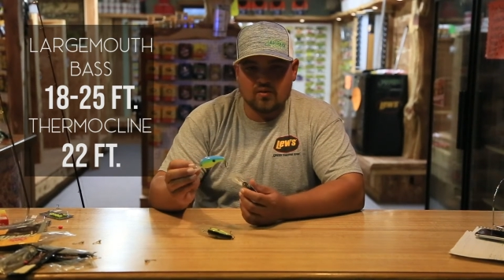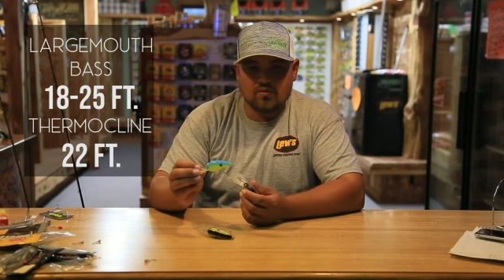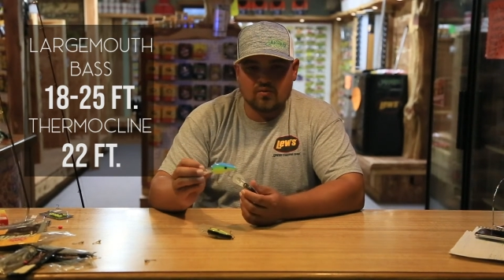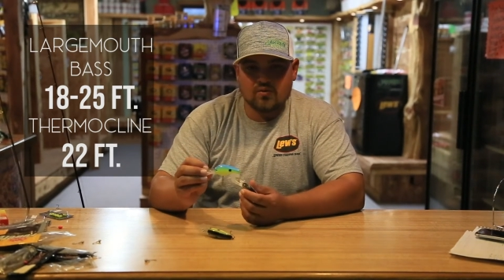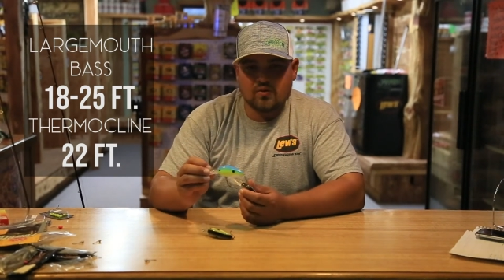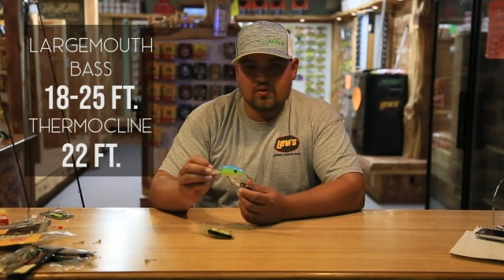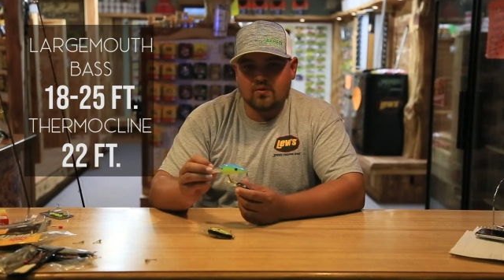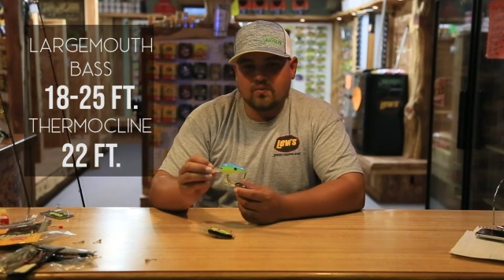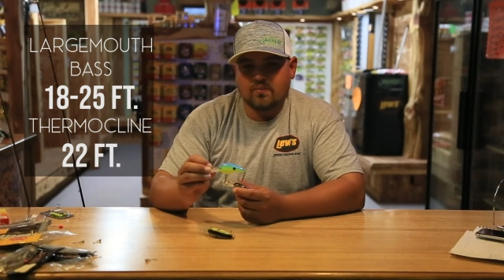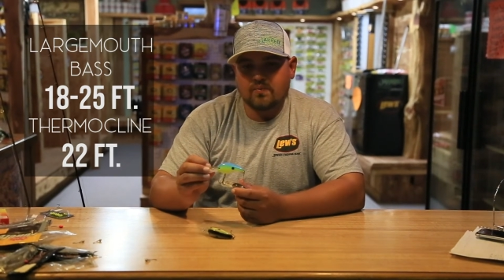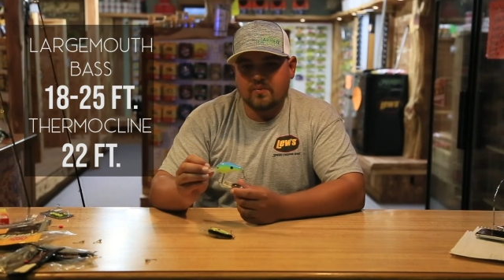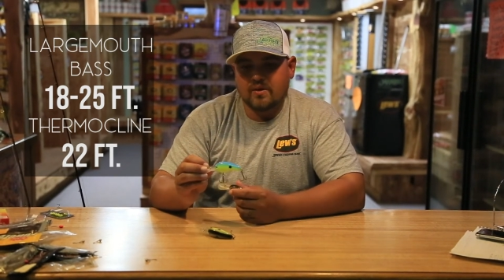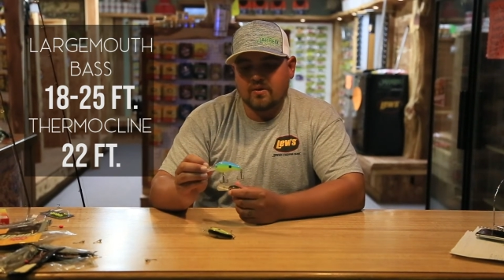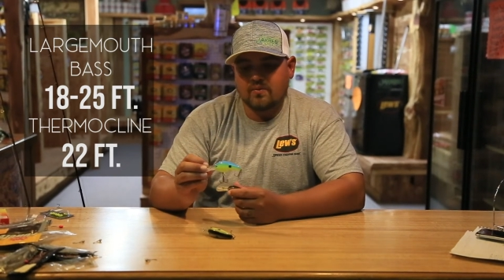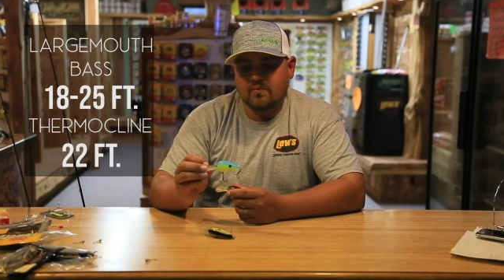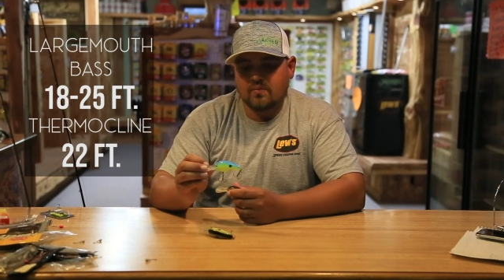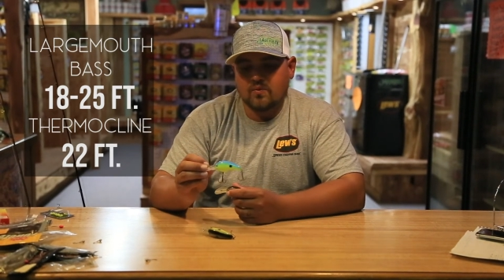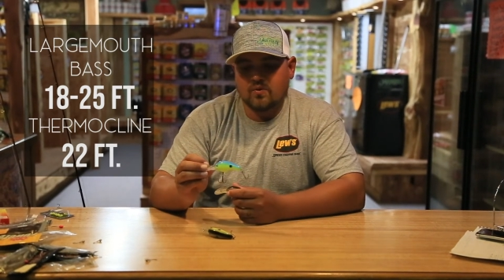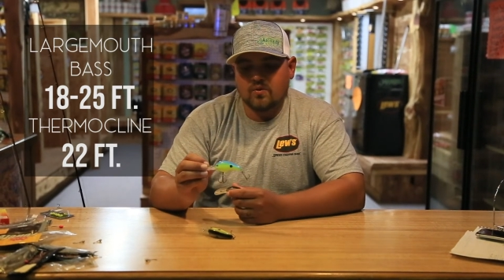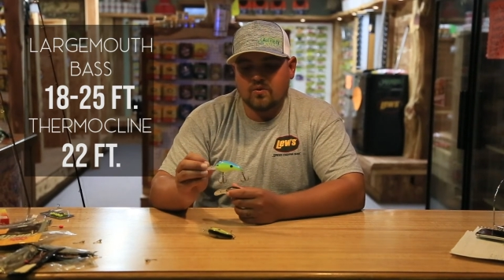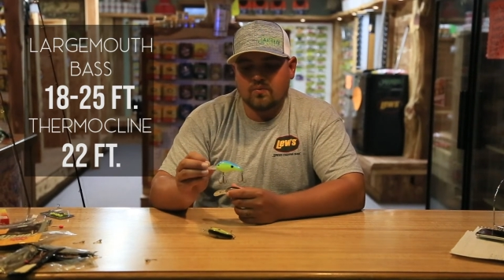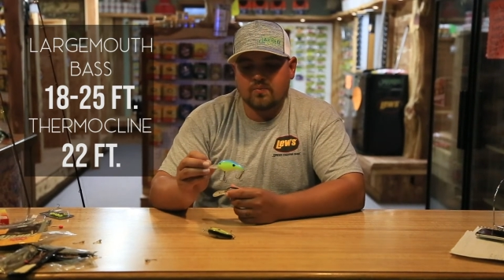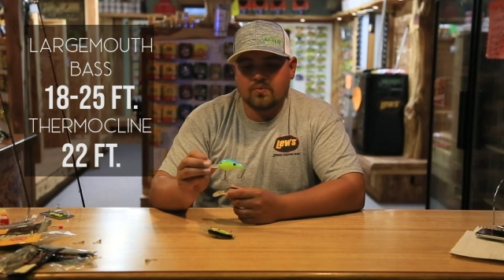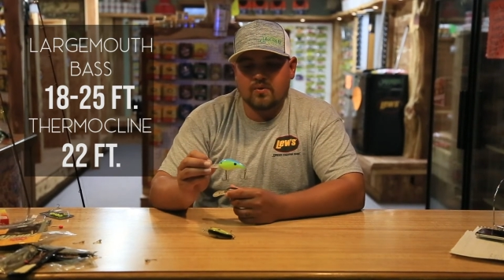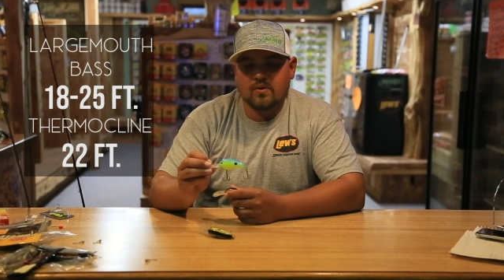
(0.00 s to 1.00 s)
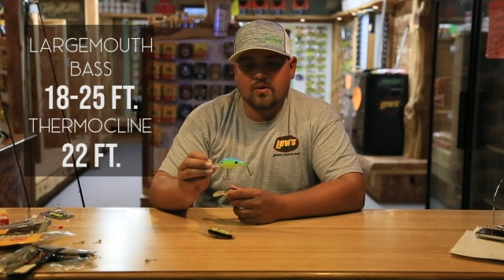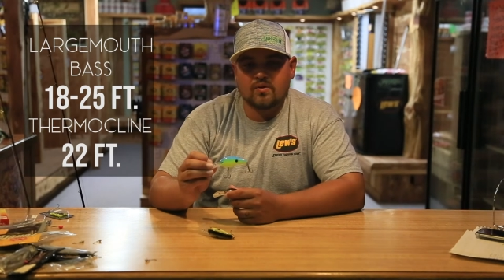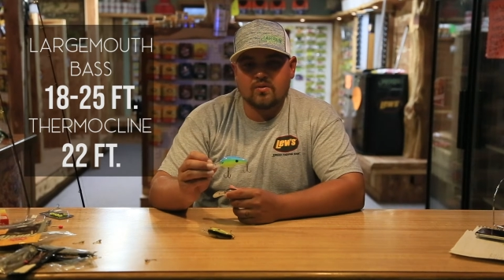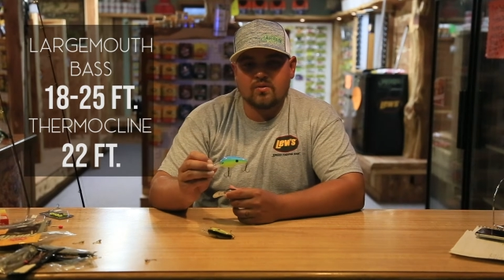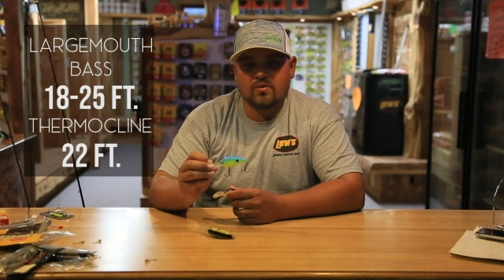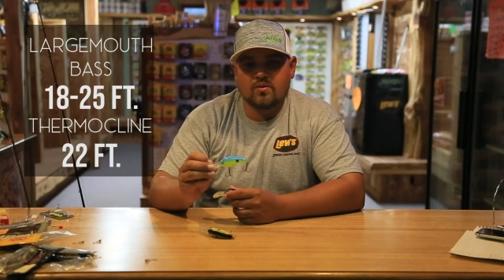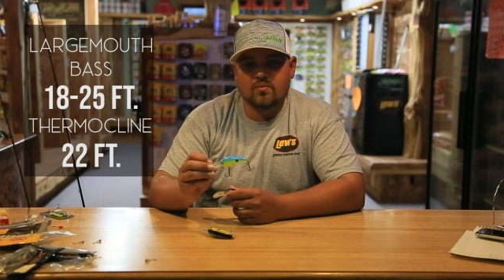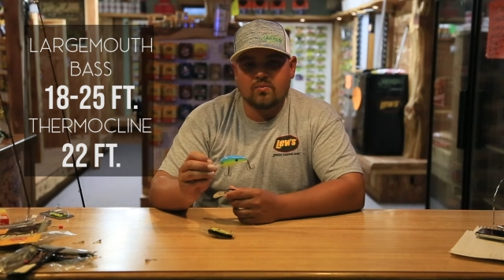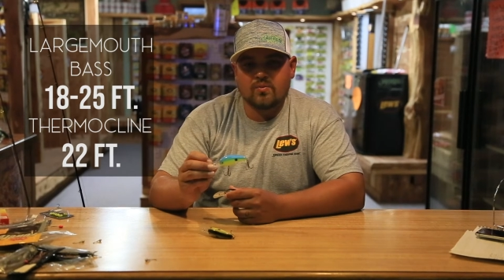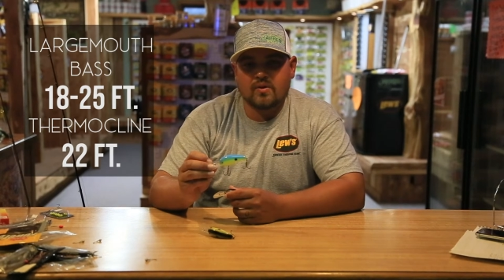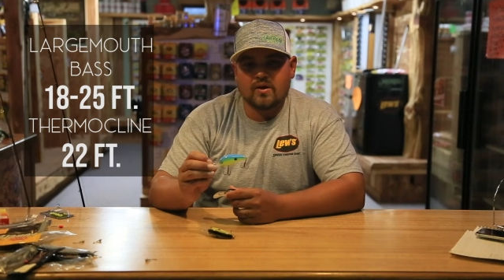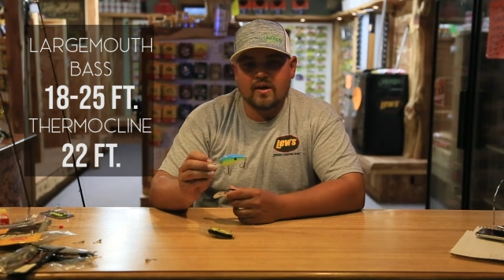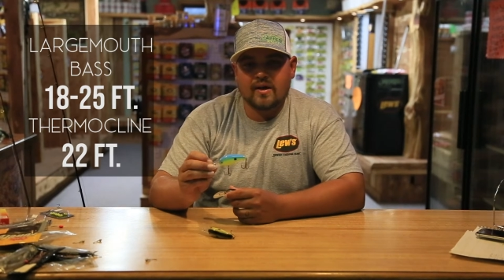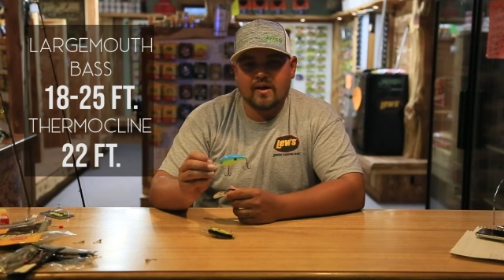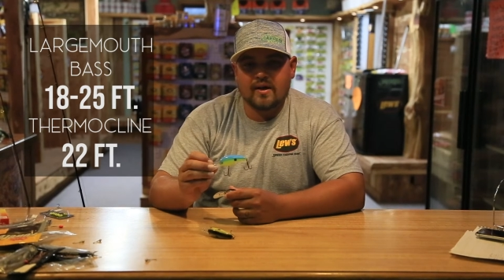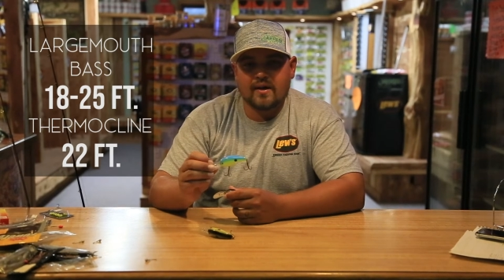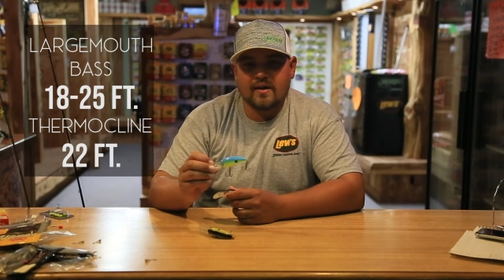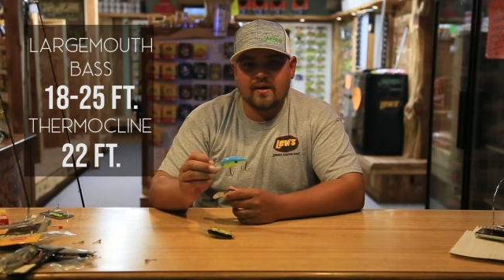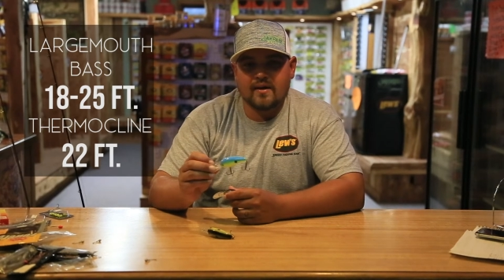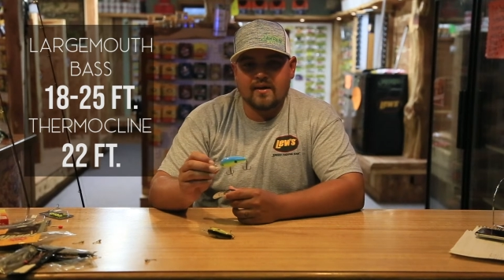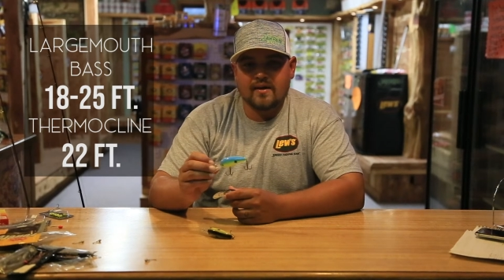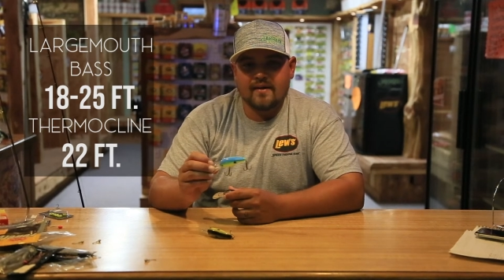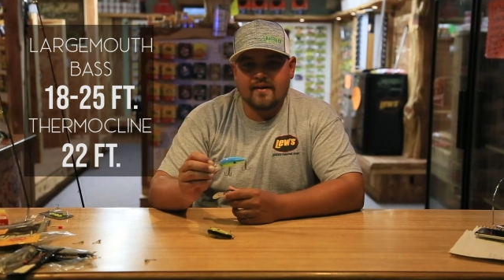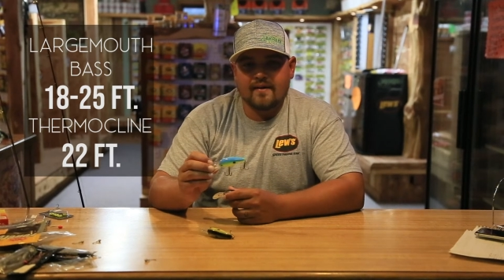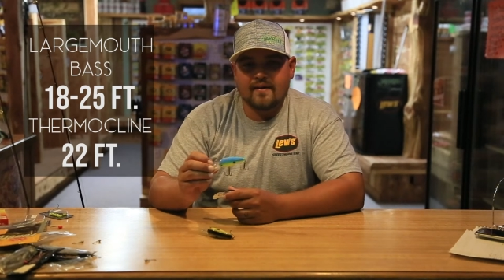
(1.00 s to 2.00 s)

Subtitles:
a little bit more prone to bite.